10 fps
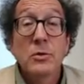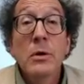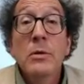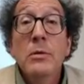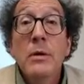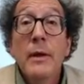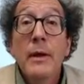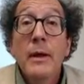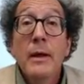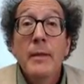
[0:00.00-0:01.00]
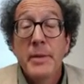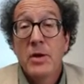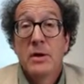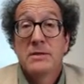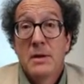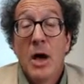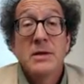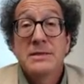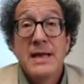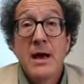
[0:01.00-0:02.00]
true, because
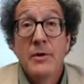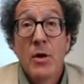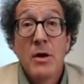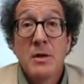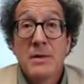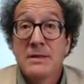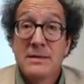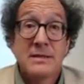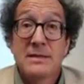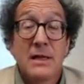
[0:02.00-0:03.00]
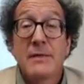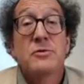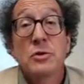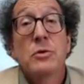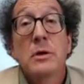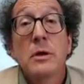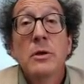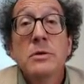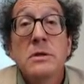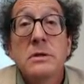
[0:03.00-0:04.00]
unsound arguments can still have true
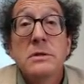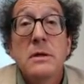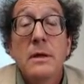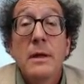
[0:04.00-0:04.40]
conclusions.